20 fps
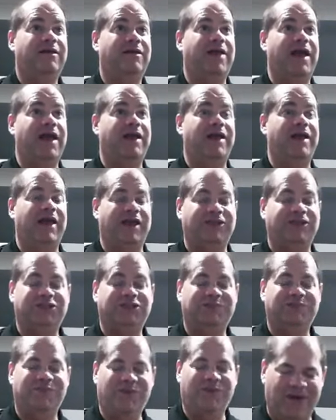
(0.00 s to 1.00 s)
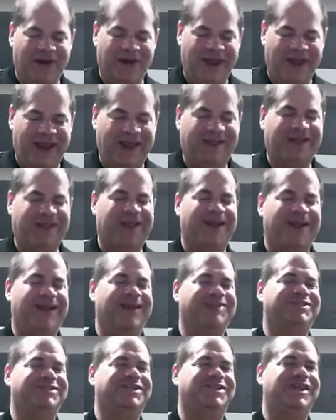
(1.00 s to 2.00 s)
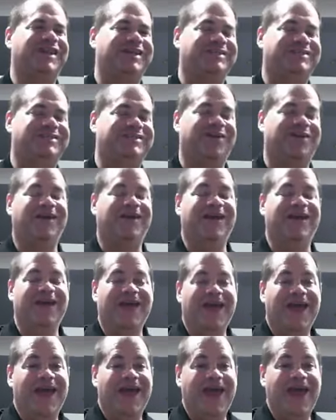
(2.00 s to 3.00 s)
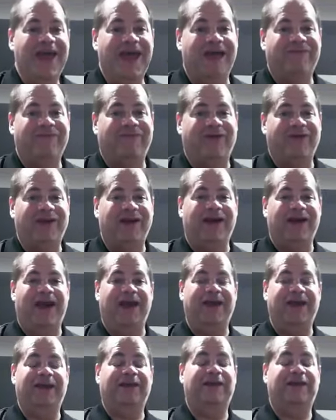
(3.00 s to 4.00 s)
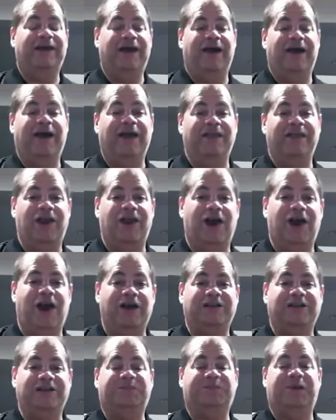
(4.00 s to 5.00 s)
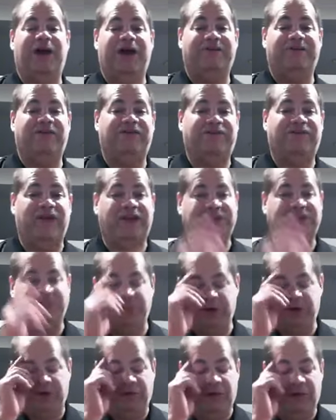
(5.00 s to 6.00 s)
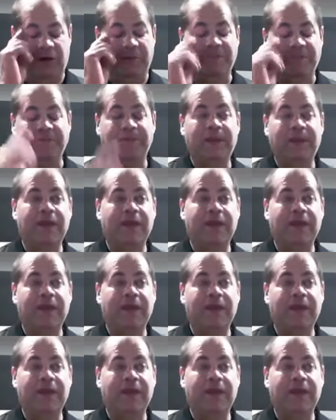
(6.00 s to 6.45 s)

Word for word: than ish, more 8 than ish Eastern every night in the NARTS private Facebook group.